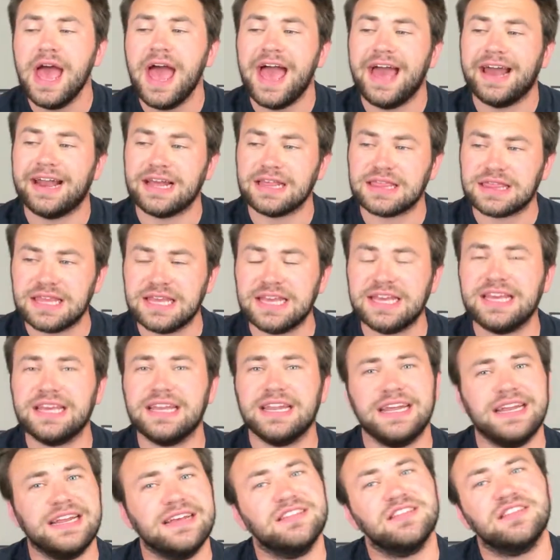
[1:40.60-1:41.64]
And I think
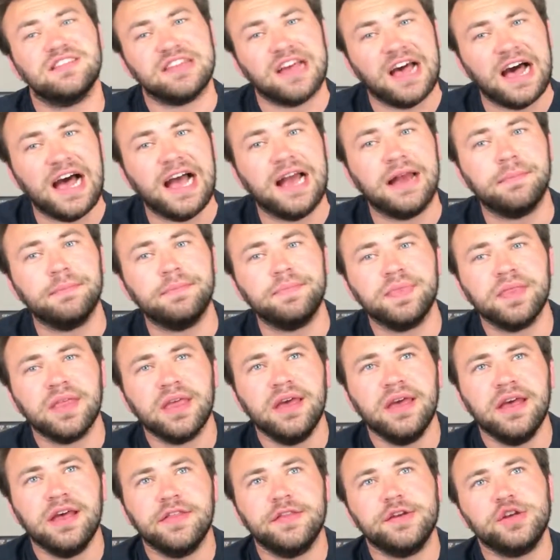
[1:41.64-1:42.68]
it is time.
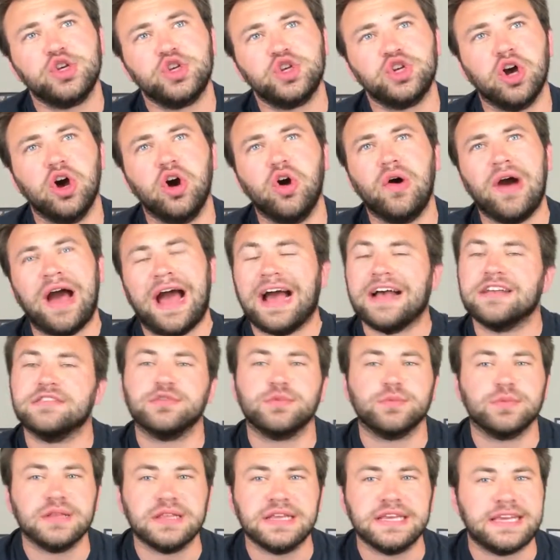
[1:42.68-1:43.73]
The show
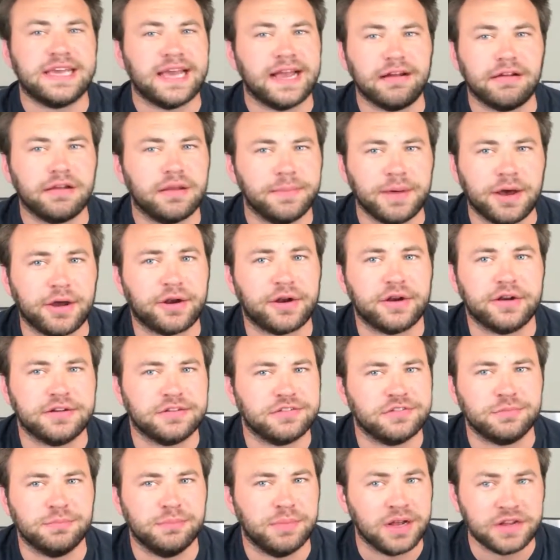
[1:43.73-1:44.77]
hasn't really cared about her
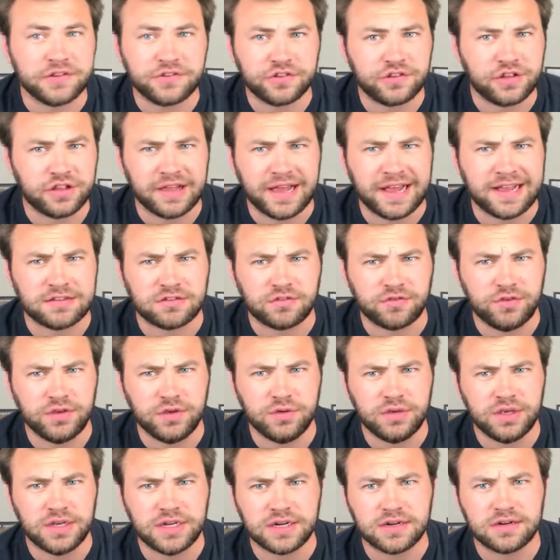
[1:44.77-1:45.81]
as much the last
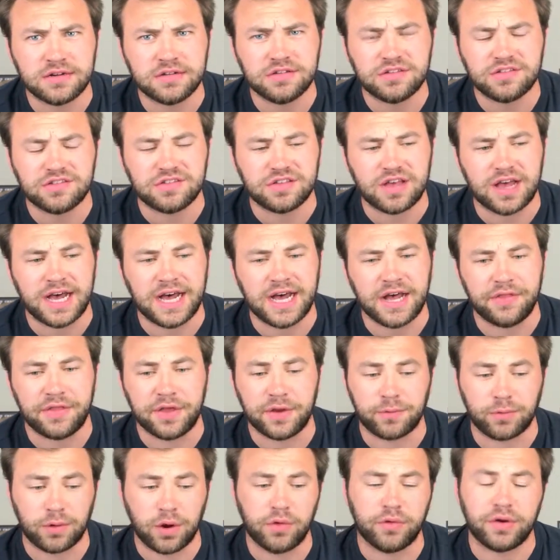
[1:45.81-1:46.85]
few years. Uh,
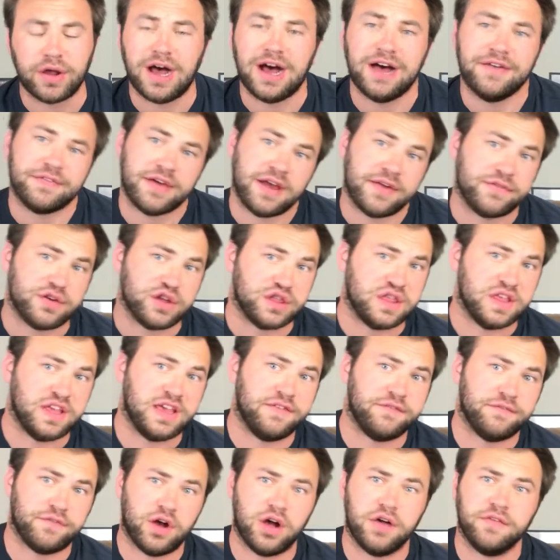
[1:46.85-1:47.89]
they wrote off everything
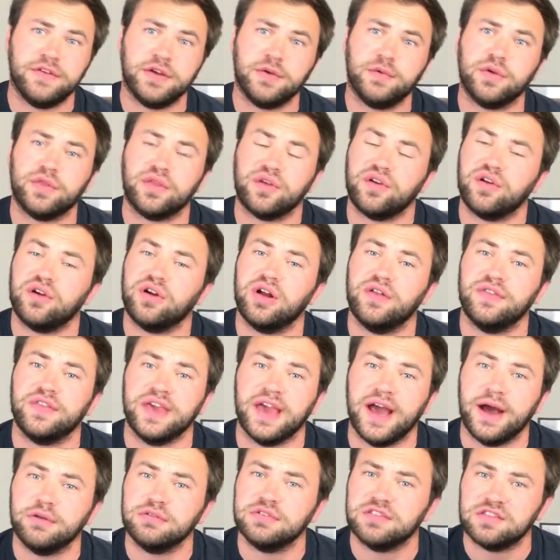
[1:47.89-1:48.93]
involving with her on
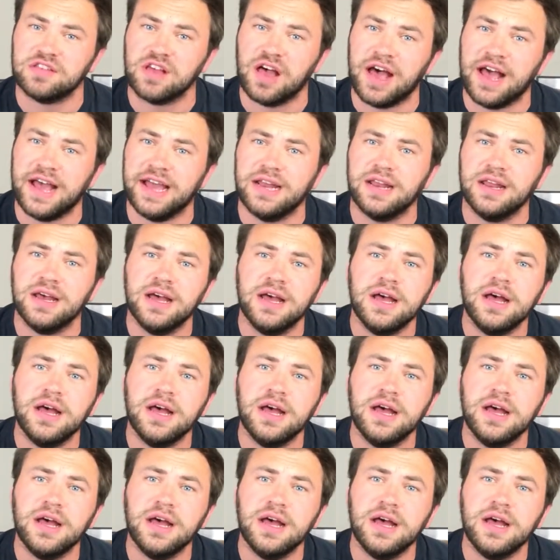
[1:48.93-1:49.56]
the outside